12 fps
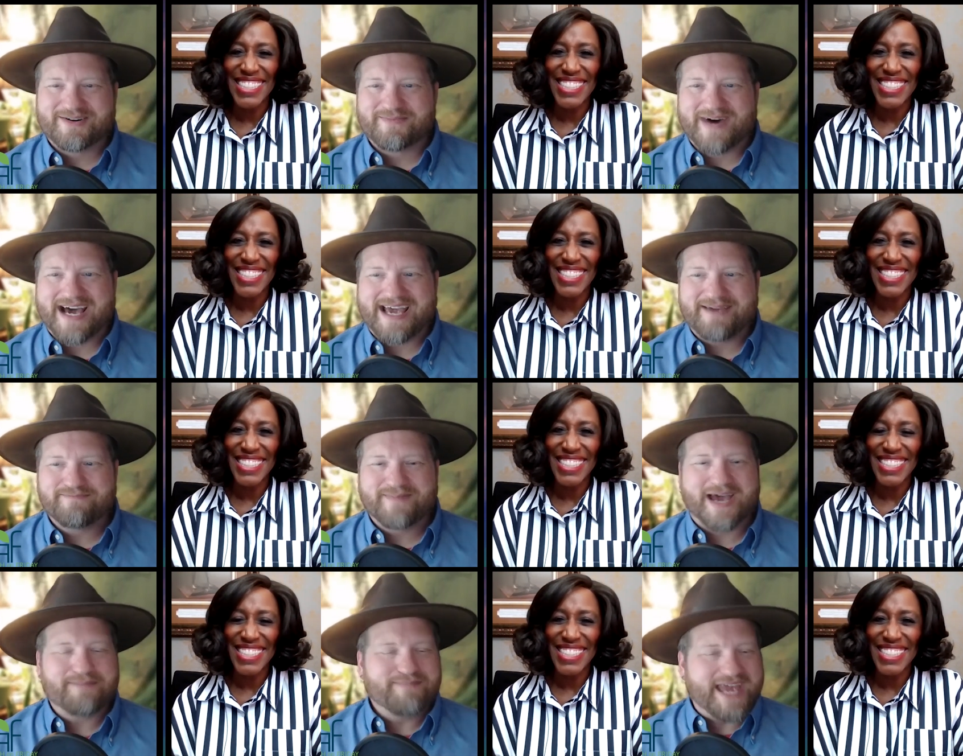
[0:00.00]
Speaker 1: my
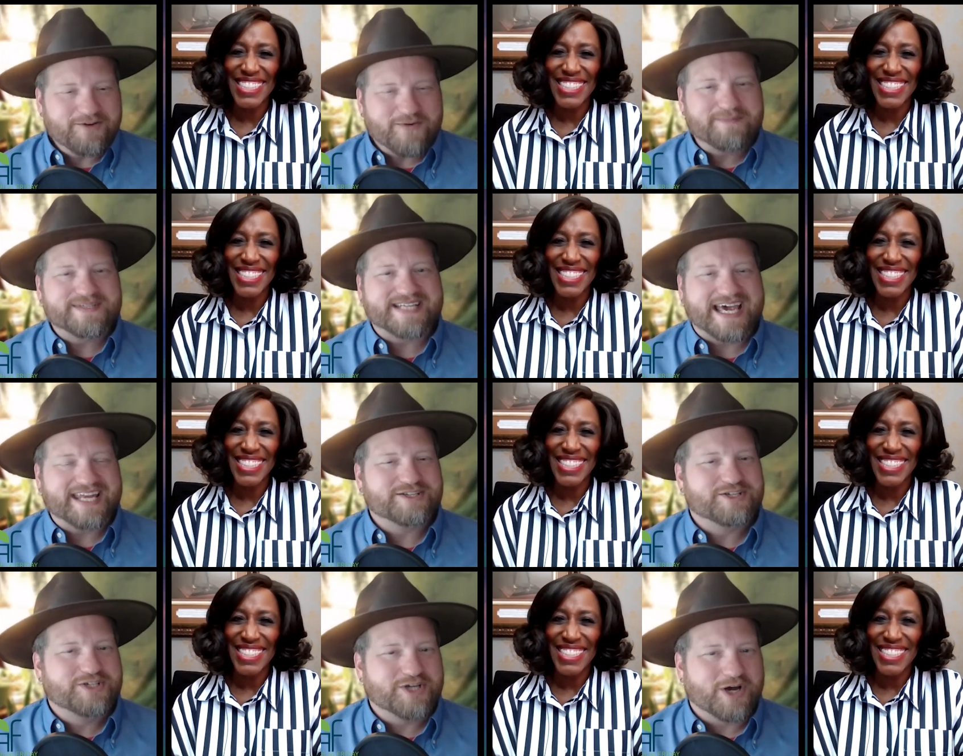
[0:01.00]
my main website is
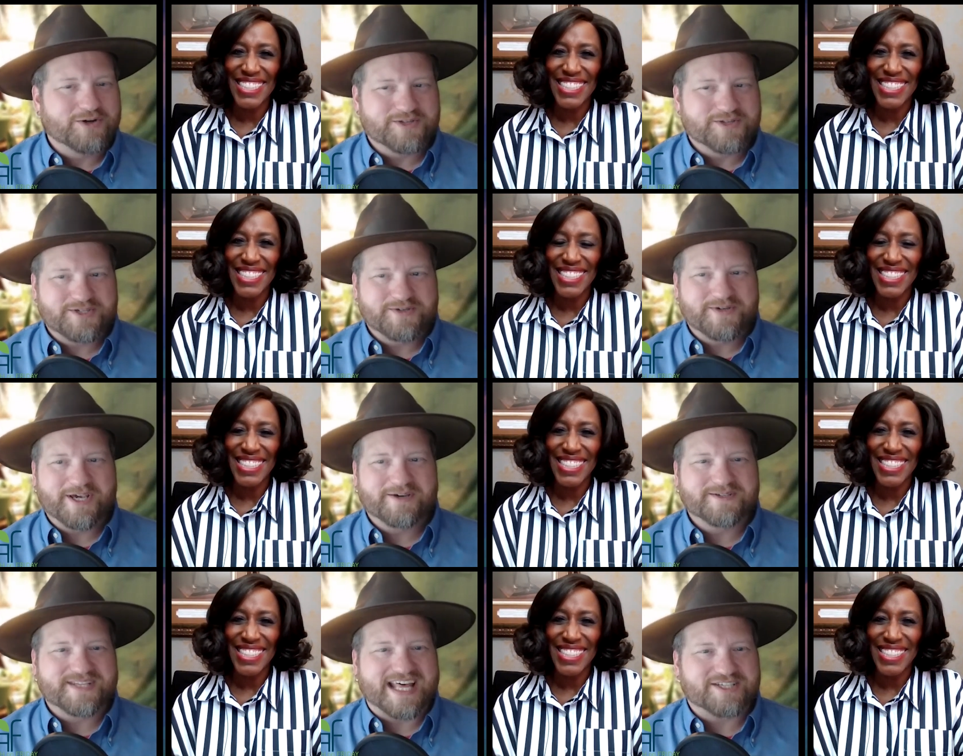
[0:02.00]
Jungle
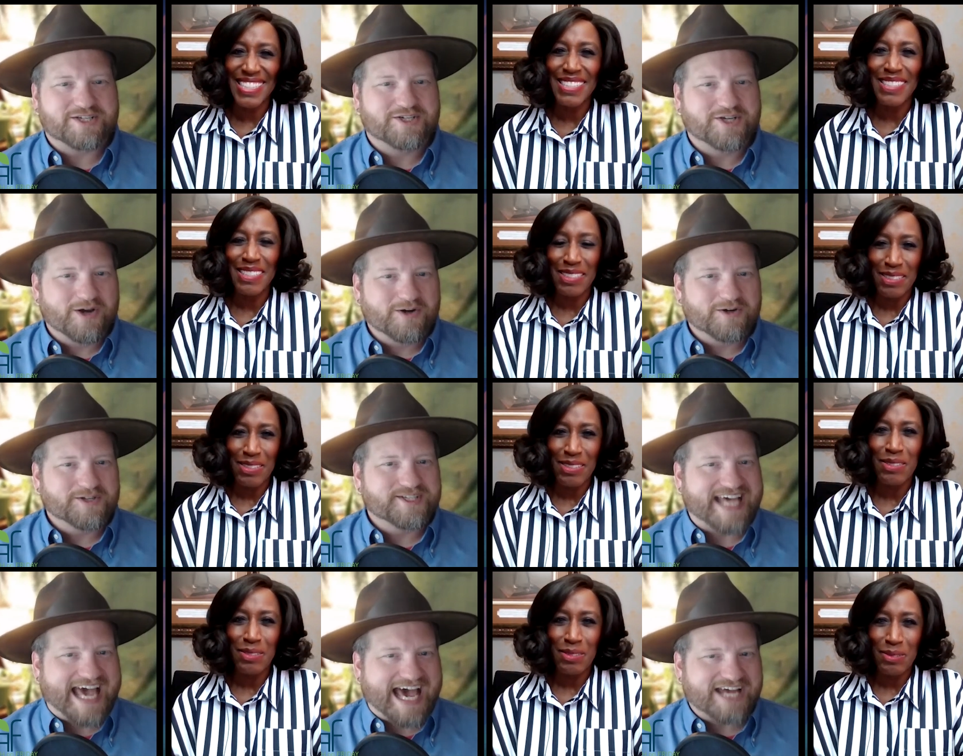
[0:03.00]
Studios. That's
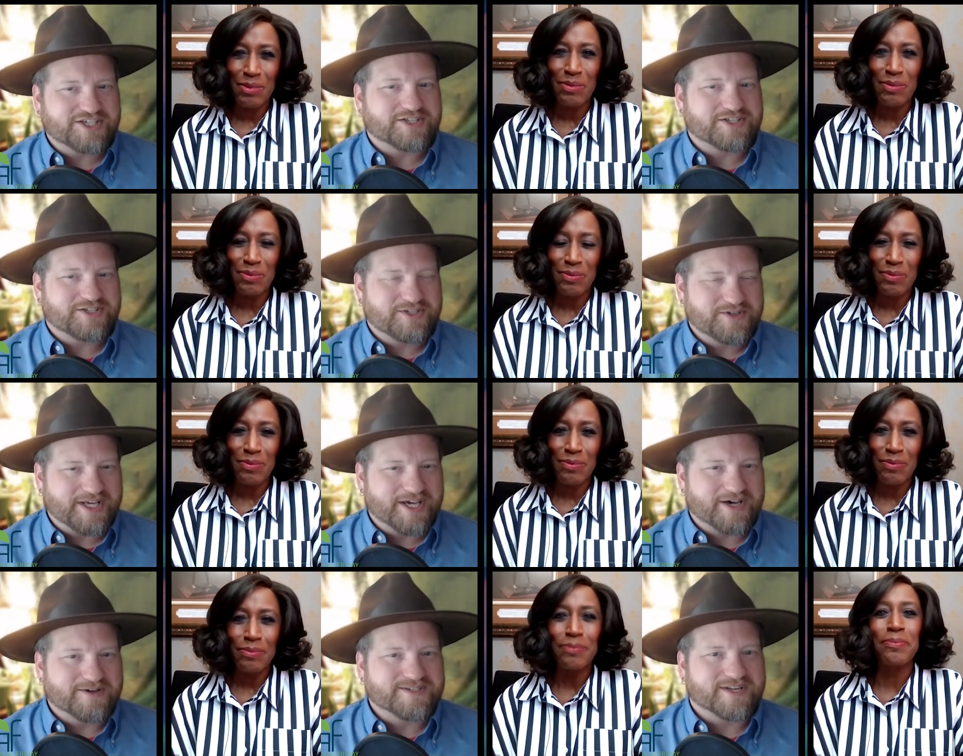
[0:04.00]

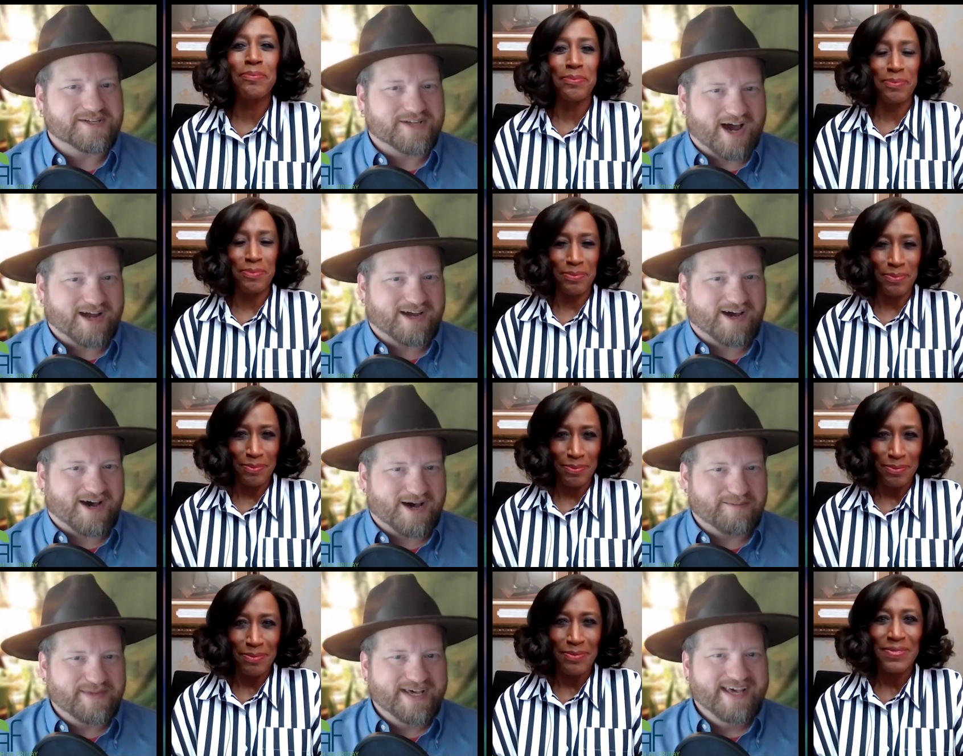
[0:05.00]

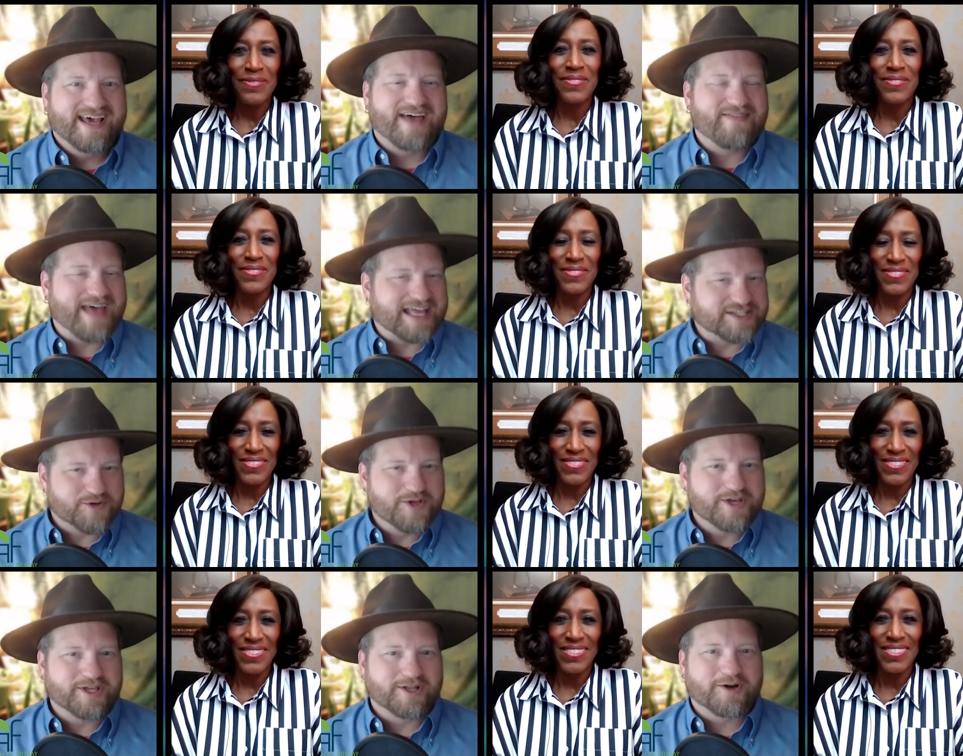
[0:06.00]
jungle-studios.com and that's where
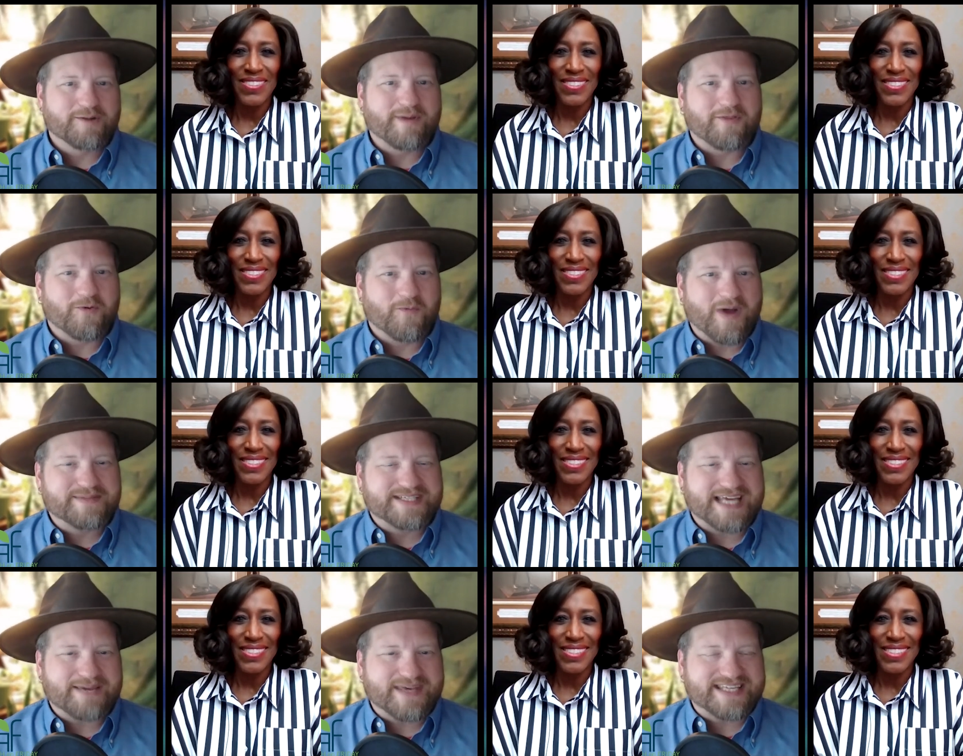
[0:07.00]
you can learn about the
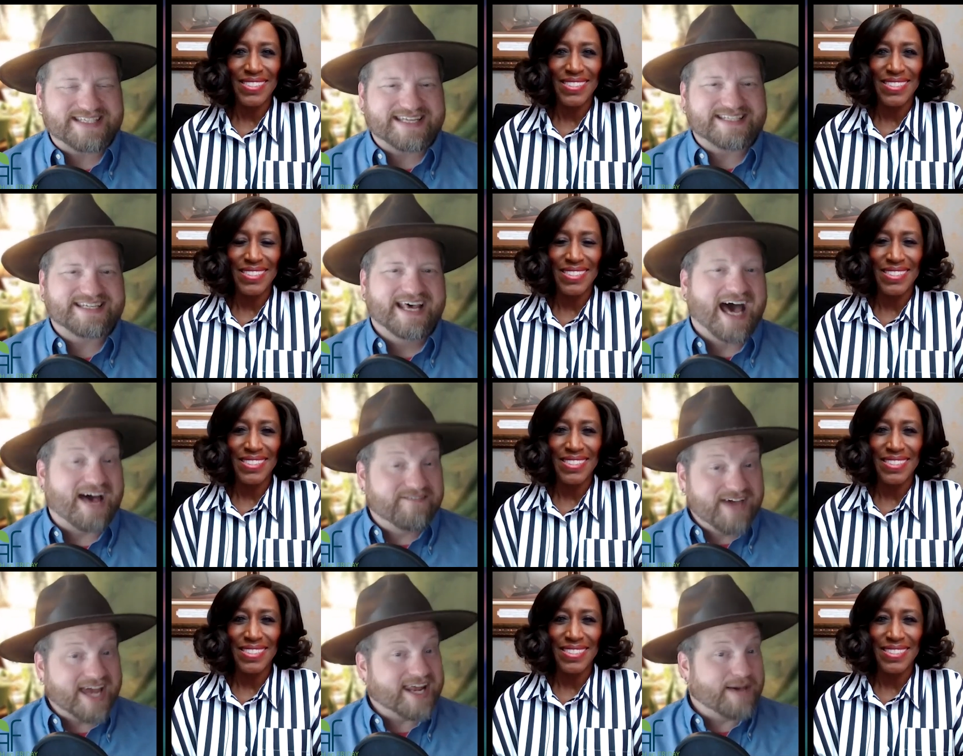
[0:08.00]
website business. I've
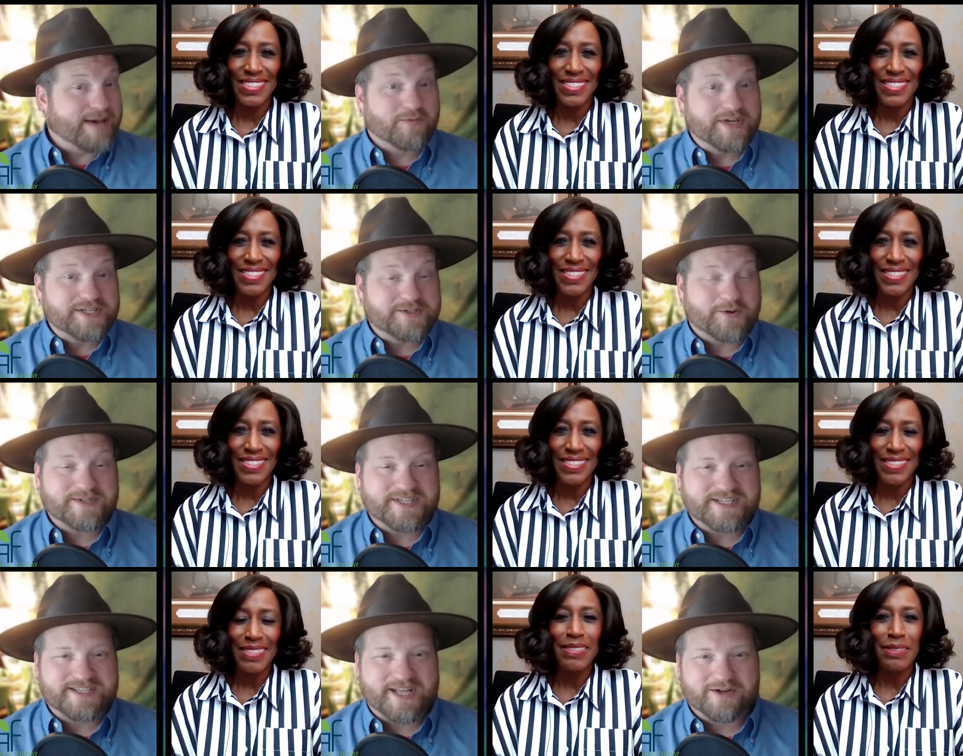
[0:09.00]
got a couple
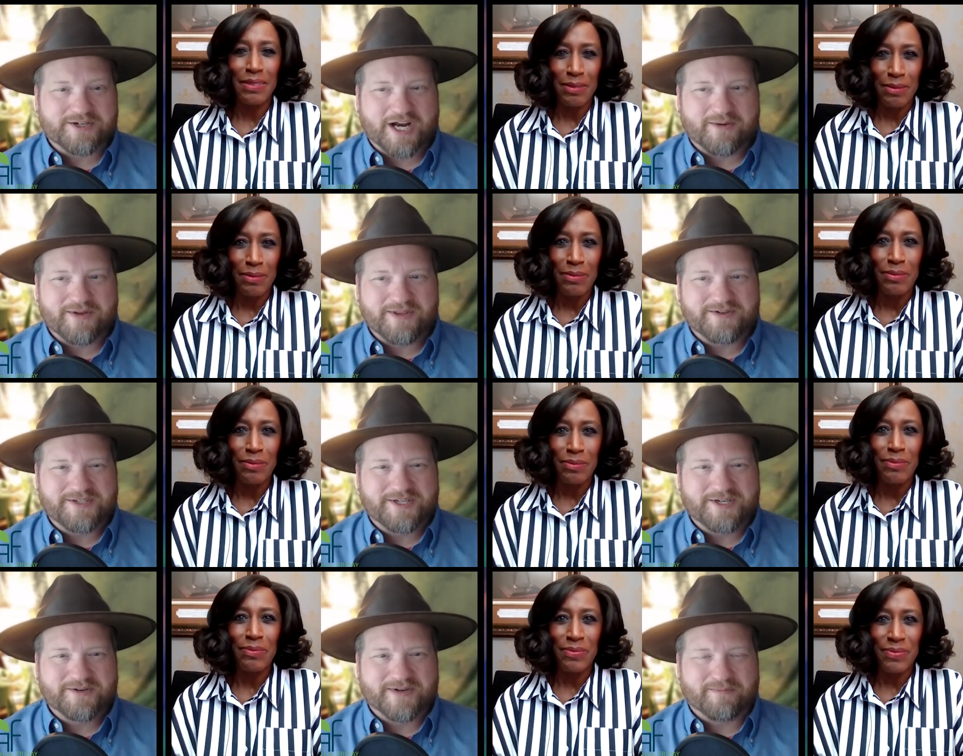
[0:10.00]
resources that I'll share with you
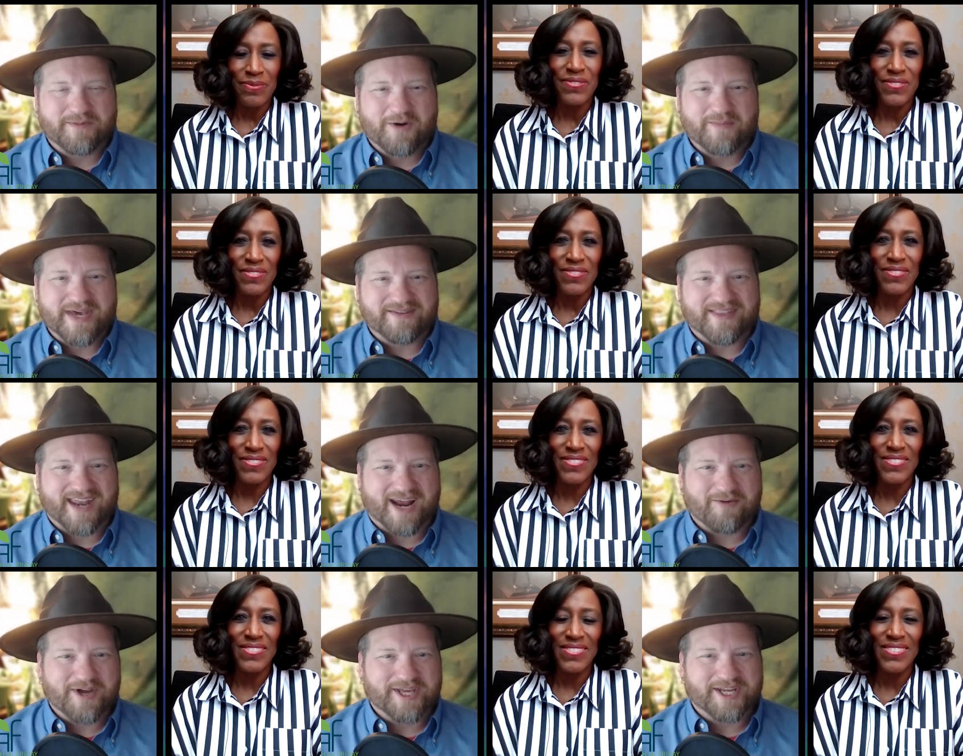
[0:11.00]
too in a moment that I
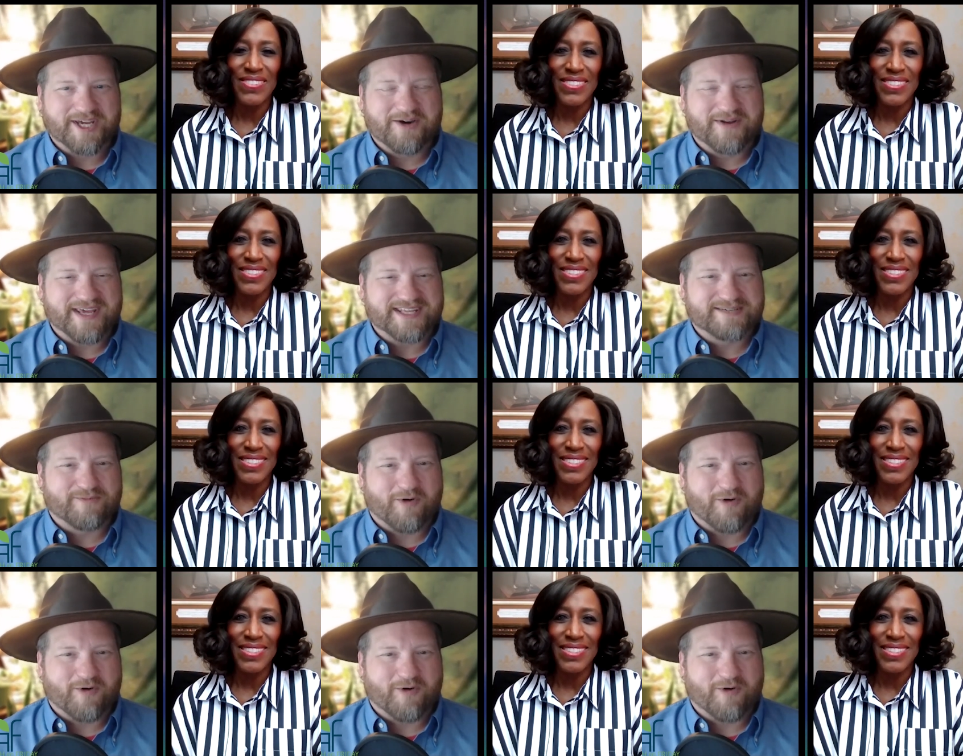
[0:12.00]
want you to go to get some more